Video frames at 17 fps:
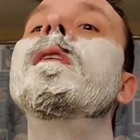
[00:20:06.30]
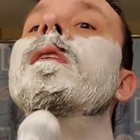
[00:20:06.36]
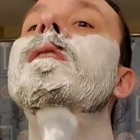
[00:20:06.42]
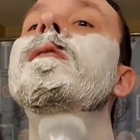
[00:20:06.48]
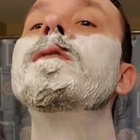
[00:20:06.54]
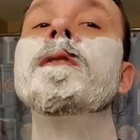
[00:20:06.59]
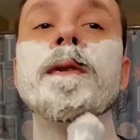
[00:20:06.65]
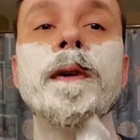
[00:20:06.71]

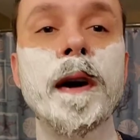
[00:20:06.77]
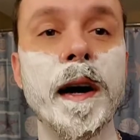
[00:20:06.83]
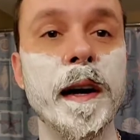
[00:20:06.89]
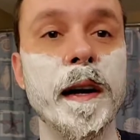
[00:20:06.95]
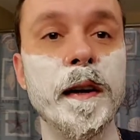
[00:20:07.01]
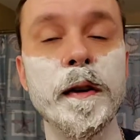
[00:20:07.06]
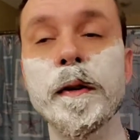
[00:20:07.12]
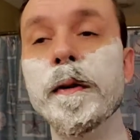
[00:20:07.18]
So hi
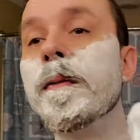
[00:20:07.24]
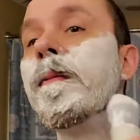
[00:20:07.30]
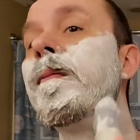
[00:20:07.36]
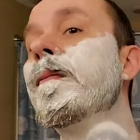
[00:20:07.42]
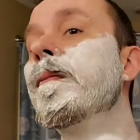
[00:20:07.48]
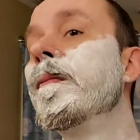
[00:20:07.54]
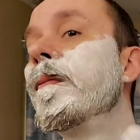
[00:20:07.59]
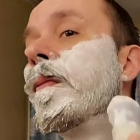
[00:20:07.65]
to you.
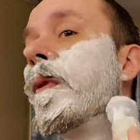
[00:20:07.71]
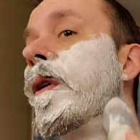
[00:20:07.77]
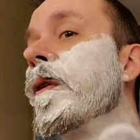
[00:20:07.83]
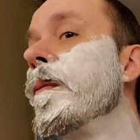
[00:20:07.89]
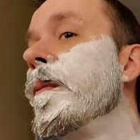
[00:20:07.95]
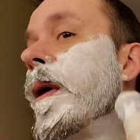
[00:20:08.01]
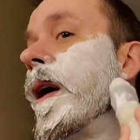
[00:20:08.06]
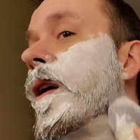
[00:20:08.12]

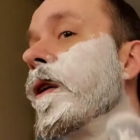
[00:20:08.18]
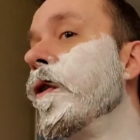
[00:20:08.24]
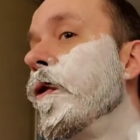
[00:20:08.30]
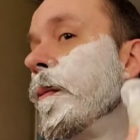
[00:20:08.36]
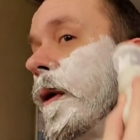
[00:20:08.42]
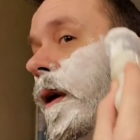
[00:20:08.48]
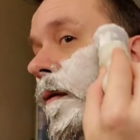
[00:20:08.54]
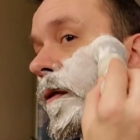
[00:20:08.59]
Welcome back
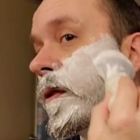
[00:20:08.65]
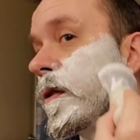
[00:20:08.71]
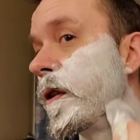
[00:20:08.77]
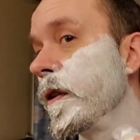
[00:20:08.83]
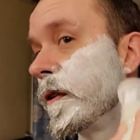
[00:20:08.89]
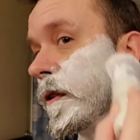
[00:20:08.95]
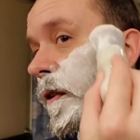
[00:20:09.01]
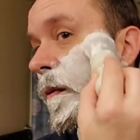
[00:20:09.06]
home. I haven't
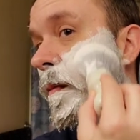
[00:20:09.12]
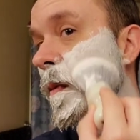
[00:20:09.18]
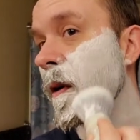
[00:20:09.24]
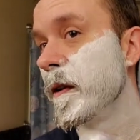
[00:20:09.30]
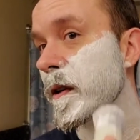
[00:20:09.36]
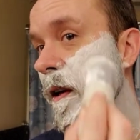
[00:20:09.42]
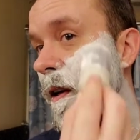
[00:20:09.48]
talked to you much.